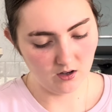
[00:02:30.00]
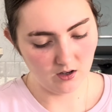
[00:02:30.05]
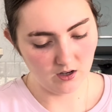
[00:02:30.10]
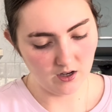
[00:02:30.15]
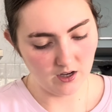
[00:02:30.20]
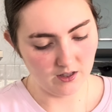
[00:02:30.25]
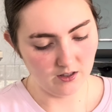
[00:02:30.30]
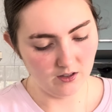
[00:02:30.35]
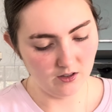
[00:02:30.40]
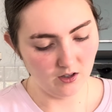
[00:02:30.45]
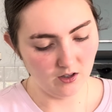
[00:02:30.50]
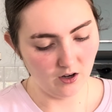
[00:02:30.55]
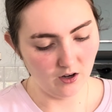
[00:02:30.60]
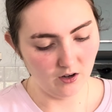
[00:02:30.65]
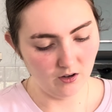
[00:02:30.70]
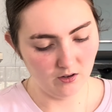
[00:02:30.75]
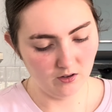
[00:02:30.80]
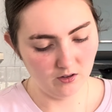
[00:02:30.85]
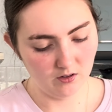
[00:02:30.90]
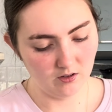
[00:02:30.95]
And so
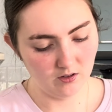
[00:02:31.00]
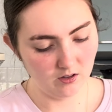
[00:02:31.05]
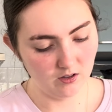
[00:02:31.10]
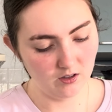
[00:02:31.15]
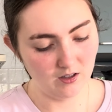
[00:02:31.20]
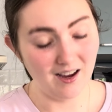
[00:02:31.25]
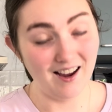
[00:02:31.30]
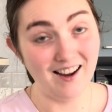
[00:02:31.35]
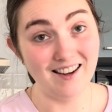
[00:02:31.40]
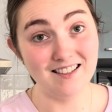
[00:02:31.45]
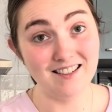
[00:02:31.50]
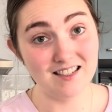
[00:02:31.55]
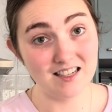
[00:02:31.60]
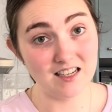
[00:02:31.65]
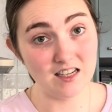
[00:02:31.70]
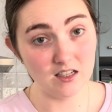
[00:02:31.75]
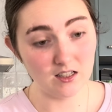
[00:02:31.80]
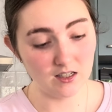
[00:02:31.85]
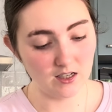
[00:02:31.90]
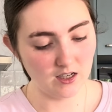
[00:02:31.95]

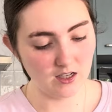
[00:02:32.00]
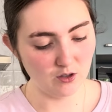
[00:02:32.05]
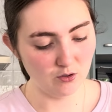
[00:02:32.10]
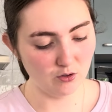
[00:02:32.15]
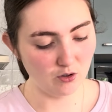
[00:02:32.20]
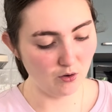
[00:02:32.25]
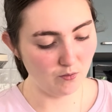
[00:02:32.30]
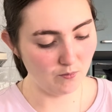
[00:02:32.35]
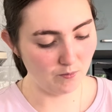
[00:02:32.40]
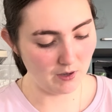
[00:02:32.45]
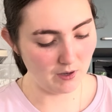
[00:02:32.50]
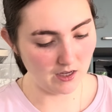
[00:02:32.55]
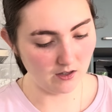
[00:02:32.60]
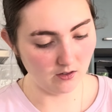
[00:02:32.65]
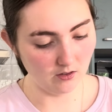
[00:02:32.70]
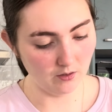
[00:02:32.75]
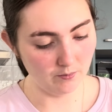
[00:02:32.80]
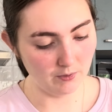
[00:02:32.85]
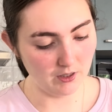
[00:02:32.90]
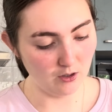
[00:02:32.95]
ideally you don't peel
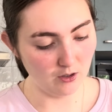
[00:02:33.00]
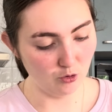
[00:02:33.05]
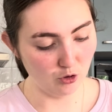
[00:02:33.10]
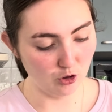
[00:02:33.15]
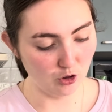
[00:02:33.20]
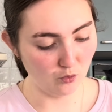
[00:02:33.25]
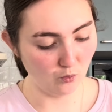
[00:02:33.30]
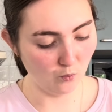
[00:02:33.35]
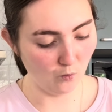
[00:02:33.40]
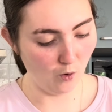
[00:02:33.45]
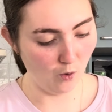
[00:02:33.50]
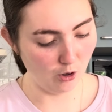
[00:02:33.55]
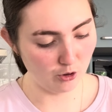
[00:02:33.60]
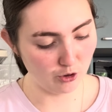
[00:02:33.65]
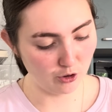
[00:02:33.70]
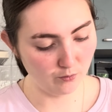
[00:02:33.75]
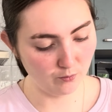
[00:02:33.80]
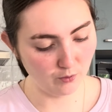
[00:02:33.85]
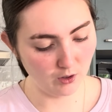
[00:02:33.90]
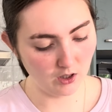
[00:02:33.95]
them and you just wash
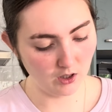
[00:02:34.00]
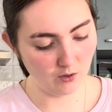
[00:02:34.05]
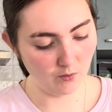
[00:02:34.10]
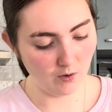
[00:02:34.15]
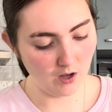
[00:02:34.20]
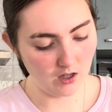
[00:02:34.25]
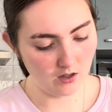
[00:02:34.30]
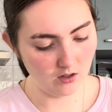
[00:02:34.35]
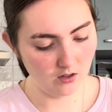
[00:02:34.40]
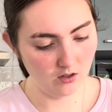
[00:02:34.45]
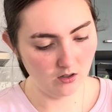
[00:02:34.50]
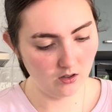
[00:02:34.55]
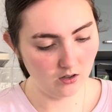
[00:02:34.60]
them really well.